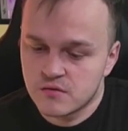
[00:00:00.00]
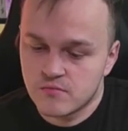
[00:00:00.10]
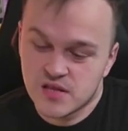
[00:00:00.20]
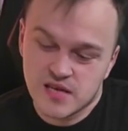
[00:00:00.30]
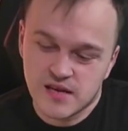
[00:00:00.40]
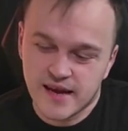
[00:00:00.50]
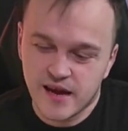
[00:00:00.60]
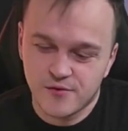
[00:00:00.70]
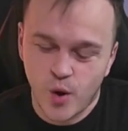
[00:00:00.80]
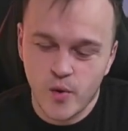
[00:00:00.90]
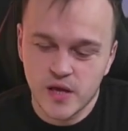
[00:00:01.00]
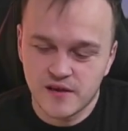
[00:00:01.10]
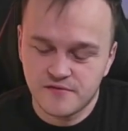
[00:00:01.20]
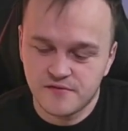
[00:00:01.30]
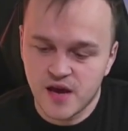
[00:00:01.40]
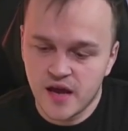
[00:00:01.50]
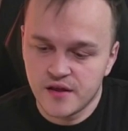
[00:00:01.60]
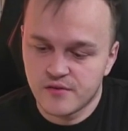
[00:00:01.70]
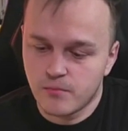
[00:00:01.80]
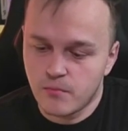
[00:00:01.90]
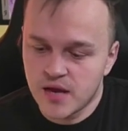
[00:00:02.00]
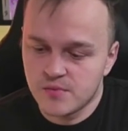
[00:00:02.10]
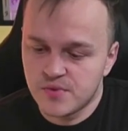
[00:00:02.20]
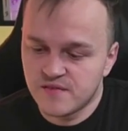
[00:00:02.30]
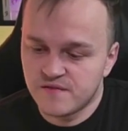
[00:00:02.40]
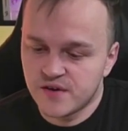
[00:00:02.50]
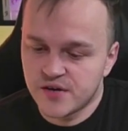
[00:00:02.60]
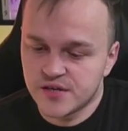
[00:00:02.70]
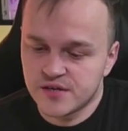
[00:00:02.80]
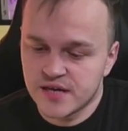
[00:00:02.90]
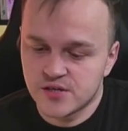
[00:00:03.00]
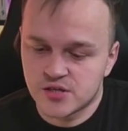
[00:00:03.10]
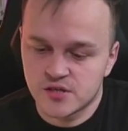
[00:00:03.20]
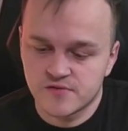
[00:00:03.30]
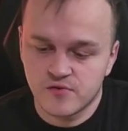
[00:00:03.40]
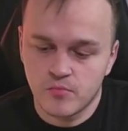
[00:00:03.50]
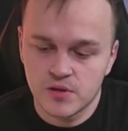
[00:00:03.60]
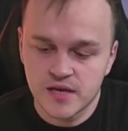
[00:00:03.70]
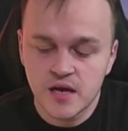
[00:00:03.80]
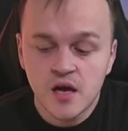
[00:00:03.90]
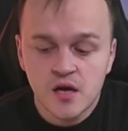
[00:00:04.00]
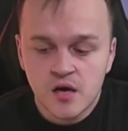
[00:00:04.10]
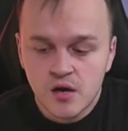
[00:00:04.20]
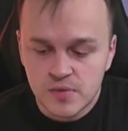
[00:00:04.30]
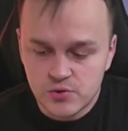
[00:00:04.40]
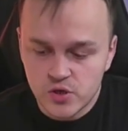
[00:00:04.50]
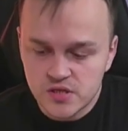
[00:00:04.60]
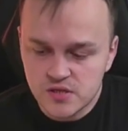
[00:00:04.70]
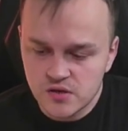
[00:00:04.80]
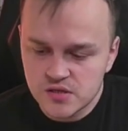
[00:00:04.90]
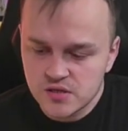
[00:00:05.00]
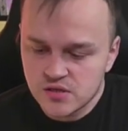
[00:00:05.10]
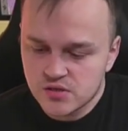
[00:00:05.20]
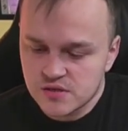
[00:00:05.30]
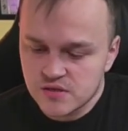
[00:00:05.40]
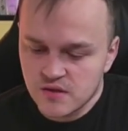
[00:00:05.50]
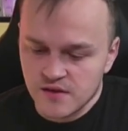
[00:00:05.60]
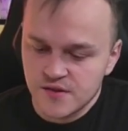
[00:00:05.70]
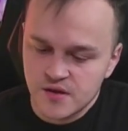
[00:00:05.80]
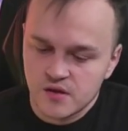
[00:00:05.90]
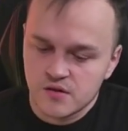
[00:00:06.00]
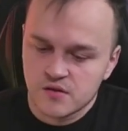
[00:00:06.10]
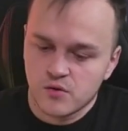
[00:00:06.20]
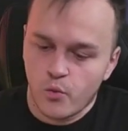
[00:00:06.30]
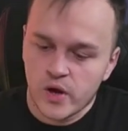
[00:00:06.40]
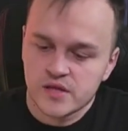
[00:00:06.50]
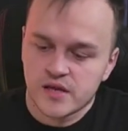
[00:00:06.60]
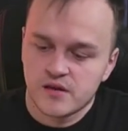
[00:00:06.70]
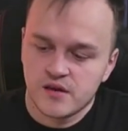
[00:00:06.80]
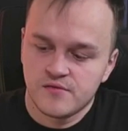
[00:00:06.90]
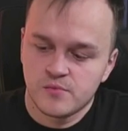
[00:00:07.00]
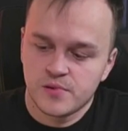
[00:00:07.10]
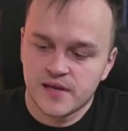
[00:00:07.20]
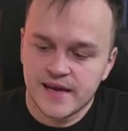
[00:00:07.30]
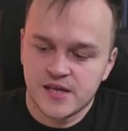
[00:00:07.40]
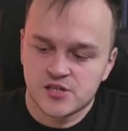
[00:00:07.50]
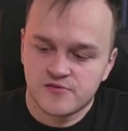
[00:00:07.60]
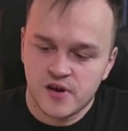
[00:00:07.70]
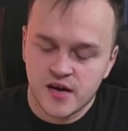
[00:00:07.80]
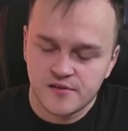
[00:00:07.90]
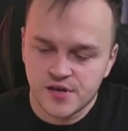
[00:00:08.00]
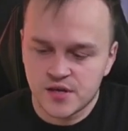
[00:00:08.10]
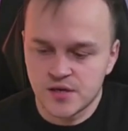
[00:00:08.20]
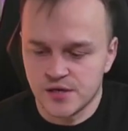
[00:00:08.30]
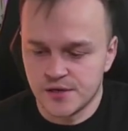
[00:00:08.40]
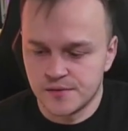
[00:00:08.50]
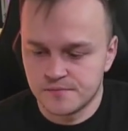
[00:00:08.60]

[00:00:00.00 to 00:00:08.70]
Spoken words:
But then I have queen f8, might be very dangerous for black. But what is also interesting, I think white can even play h5 here.